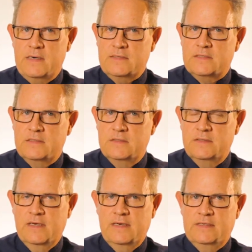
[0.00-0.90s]
but
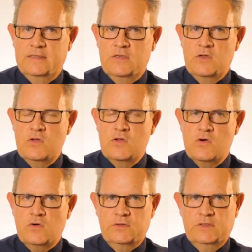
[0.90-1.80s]
that is
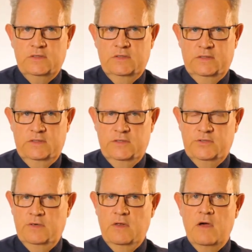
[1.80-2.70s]
not
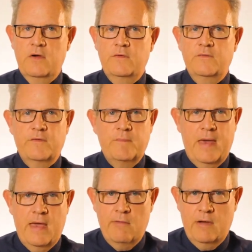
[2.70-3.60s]
such an
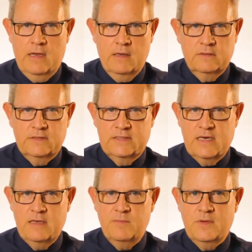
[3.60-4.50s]
overbearing
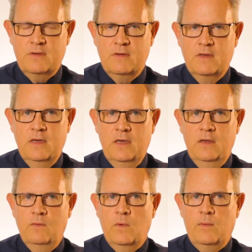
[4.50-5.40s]
statement
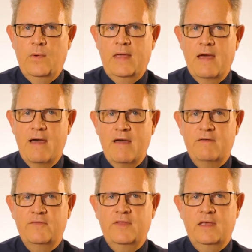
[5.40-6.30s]
when we
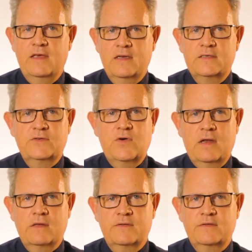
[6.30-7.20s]
have the inner
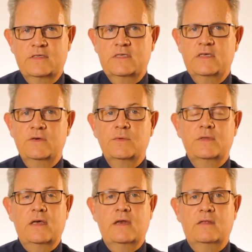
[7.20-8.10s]
strength to deal
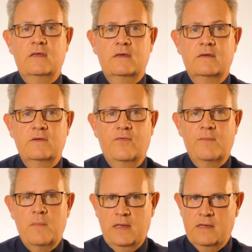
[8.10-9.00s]
with anything
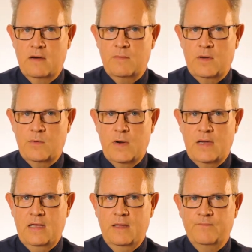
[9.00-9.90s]
that may come our
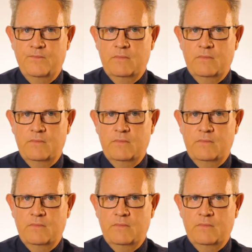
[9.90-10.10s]
way.